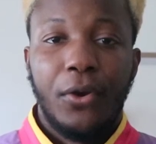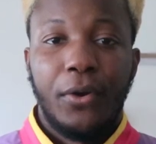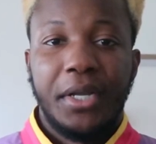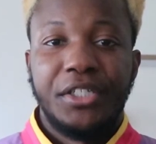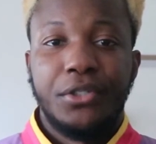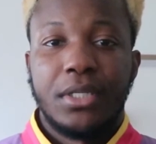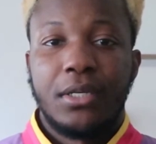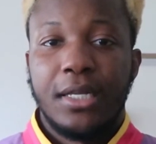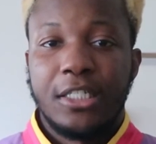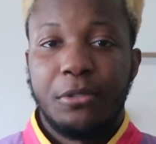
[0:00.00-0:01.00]
or issues that
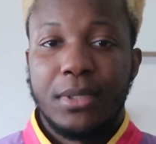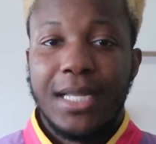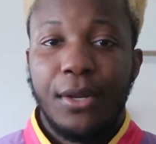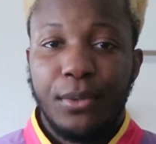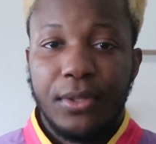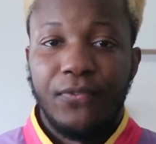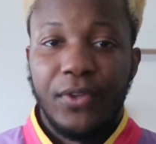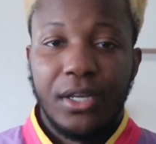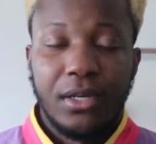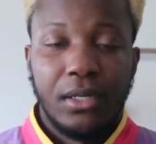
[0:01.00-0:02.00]
customers had with the
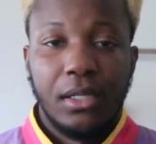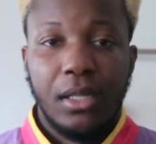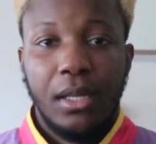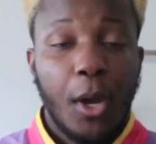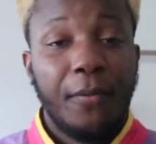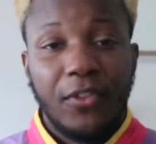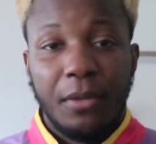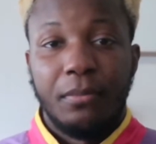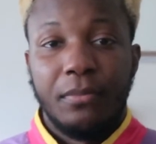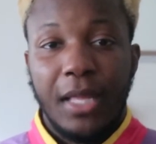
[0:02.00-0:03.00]
vehicle. Hopefully
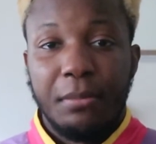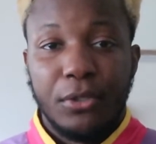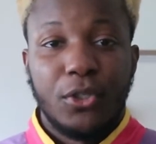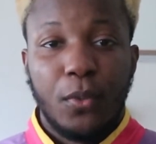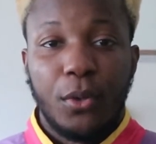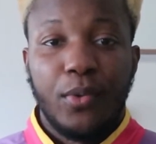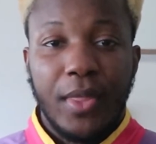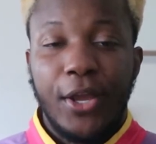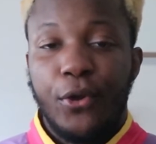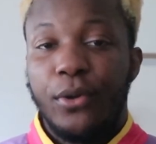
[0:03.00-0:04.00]
I'm able to work with
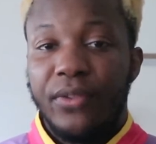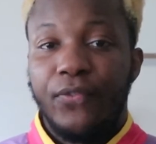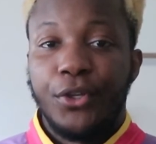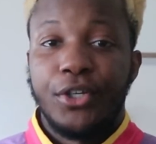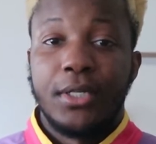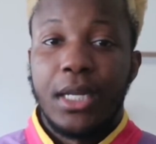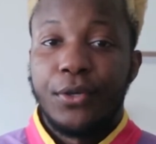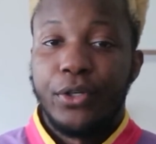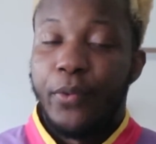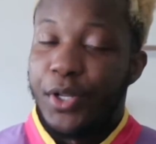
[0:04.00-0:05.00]
Acura in the future because I
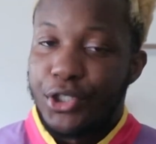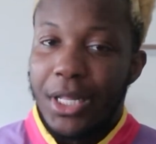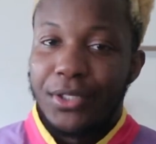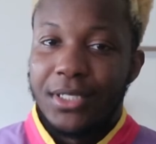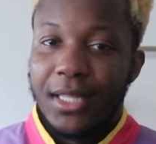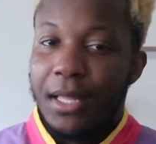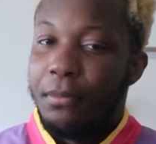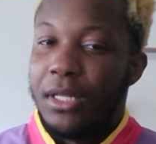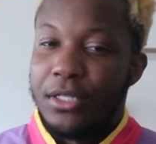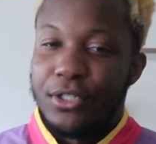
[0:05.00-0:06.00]
actually reached out to
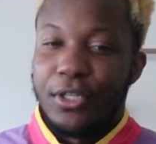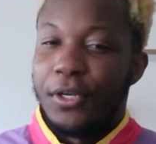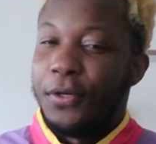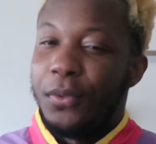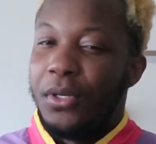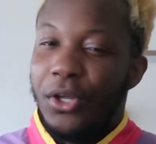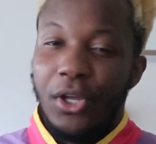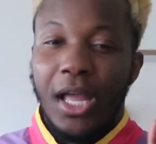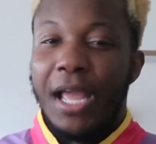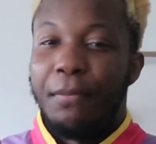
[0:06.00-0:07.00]
them, and so
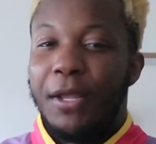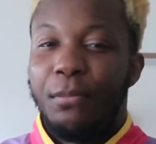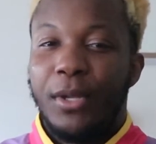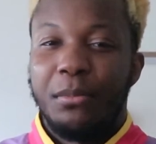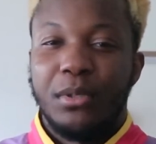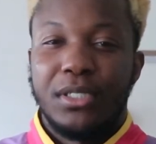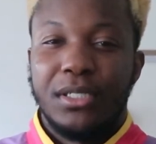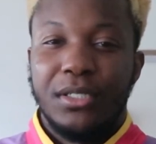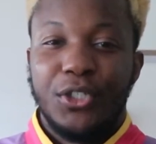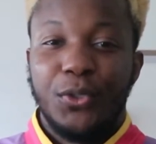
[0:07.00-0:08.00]
I might be able
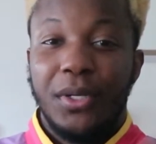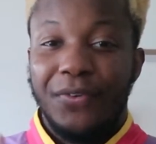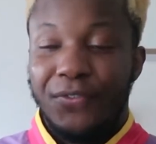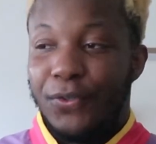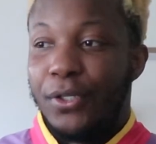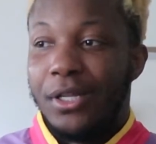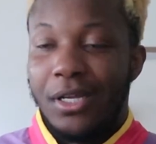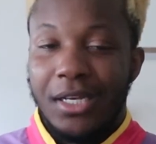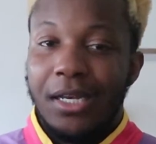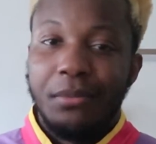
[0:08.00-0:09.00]
to do a
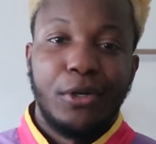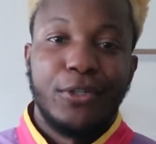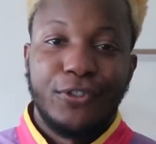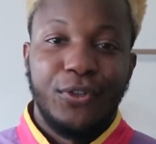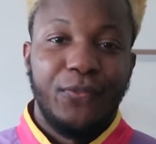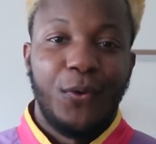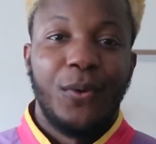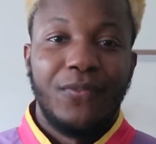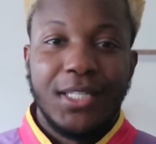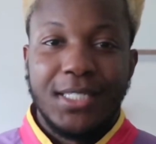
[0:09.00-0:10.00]
full-on in-person review
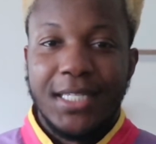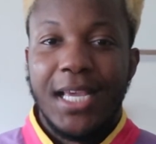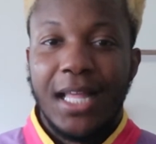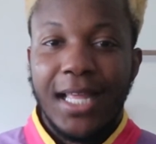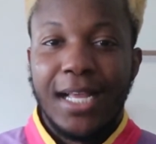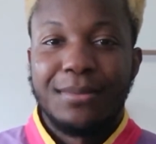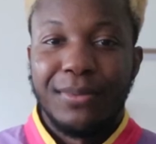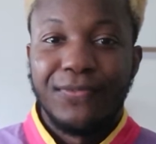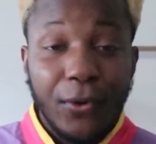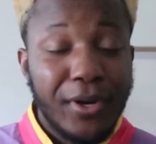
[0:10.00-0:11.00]
of this TLX
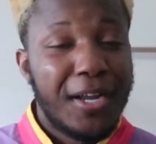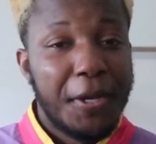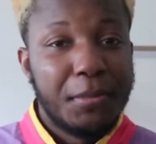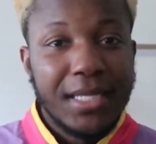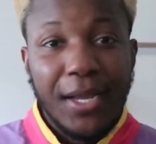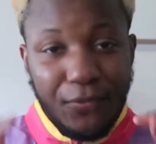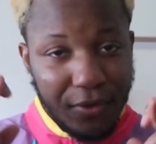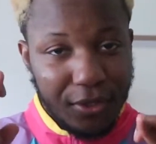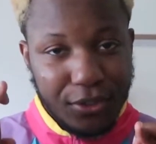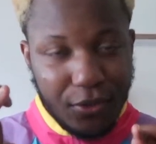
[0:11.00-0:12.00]
before it comes out,
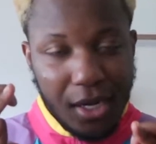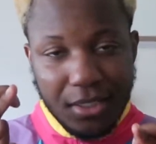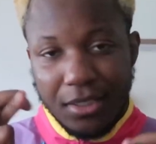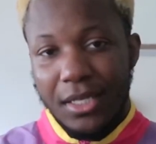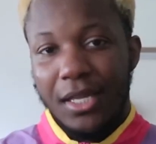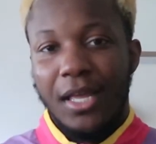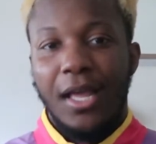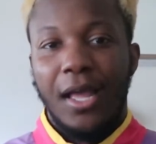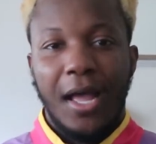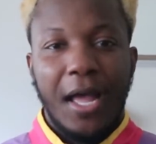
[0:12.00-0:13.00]
fingers crossed.
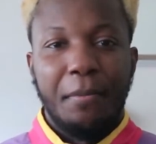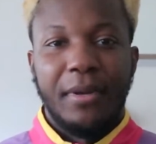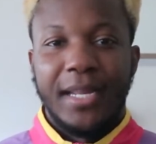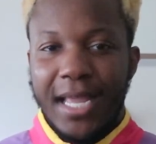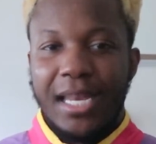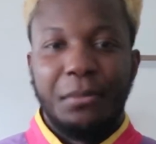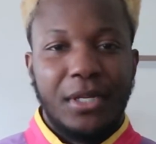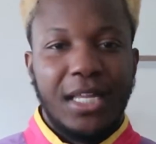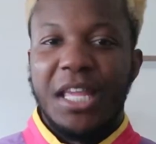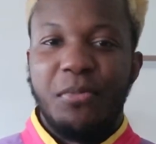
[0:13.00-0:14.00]
But again, I'm
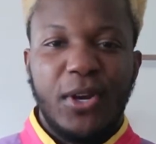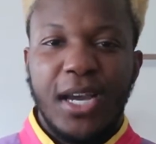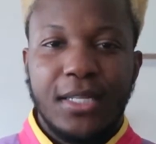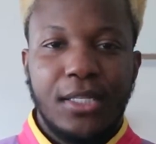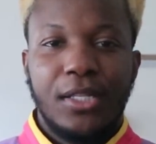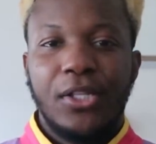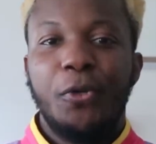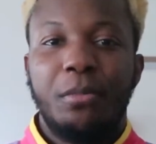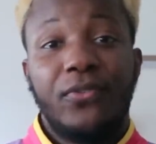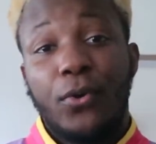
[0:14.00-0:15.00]
going to keep you guys in the
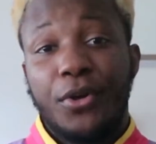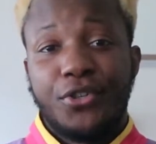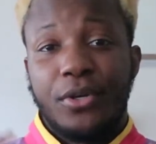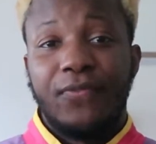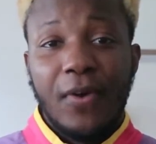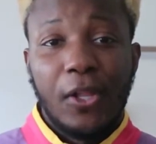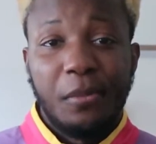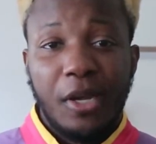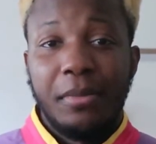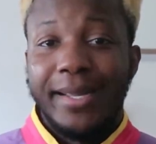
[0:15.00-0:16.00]
loop, and of course you can follow
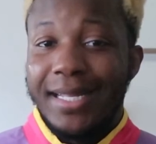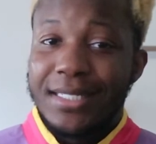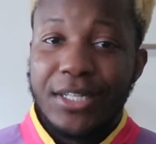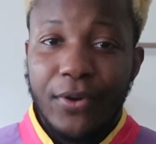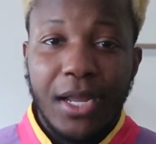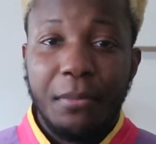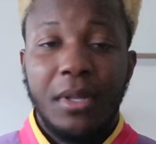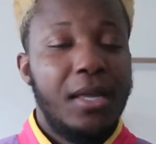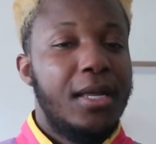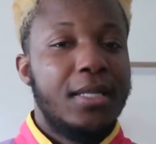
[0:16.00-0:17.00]
me on my Instagram
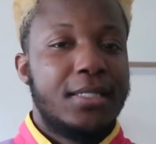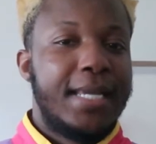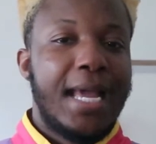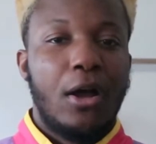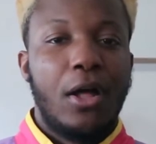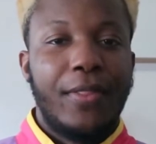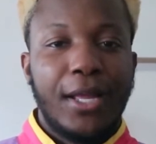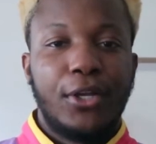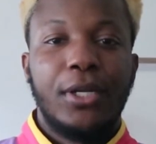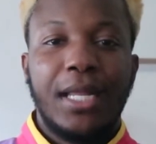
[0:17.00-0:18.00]
to get all
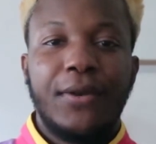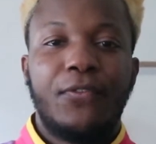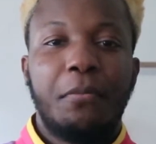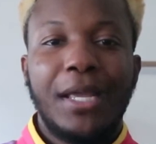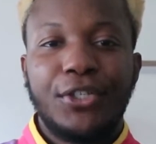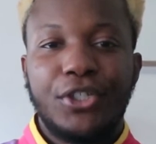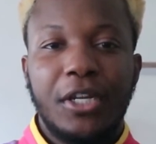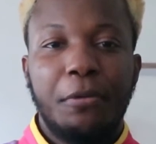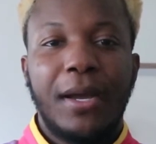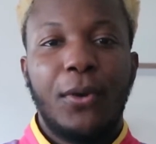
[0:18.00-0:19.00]
that good information
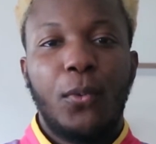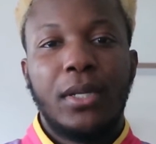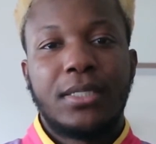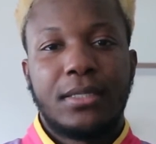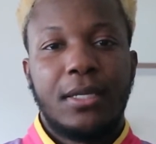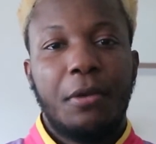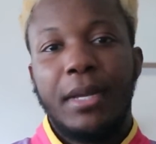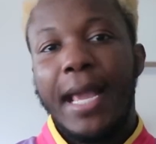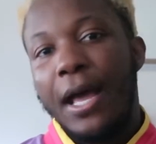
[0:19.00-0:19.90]
about what's coming